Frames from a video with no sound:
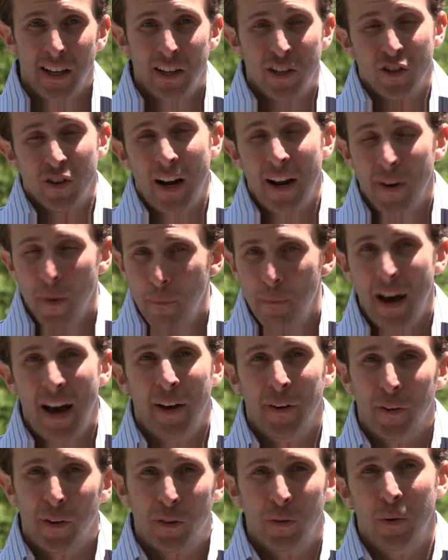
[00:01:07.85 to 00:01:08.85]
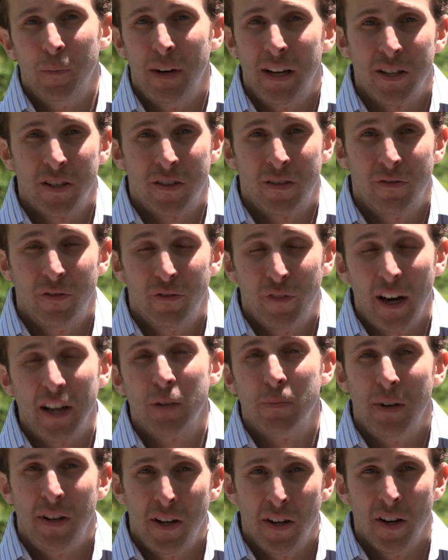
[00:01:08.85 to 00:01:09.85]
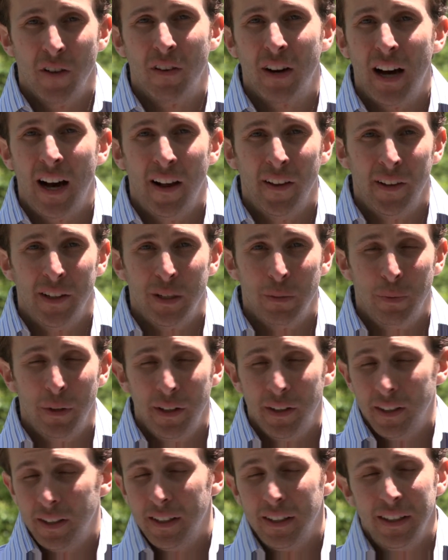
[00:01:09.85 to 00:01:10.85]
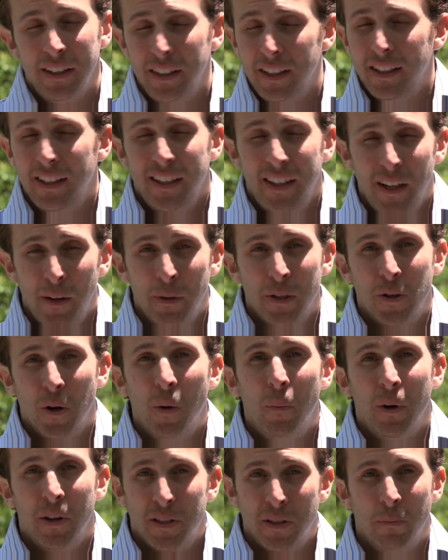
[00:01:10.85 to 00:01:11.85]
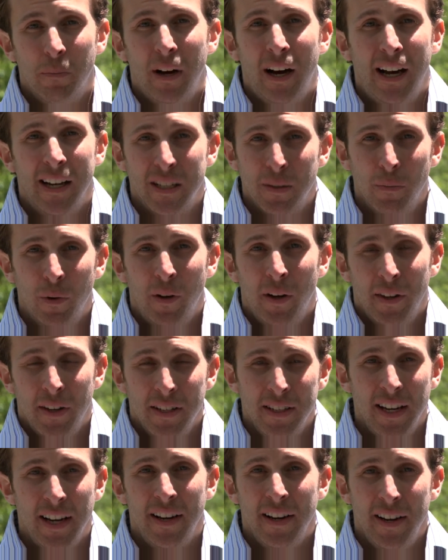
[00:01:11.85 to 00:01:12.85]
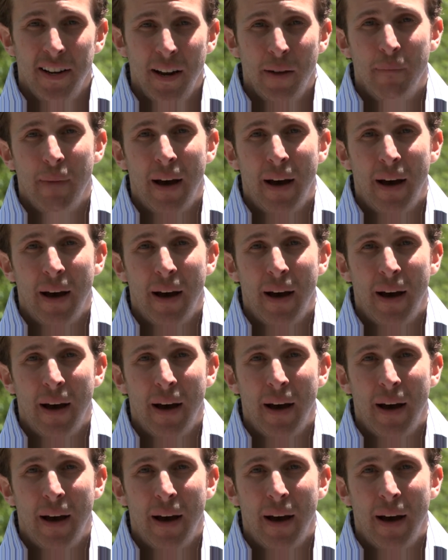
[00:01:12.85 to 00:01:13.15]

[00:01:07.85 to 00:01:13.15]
I tried to battle through my freshman year of college, but it was almost impossible on a day-to-day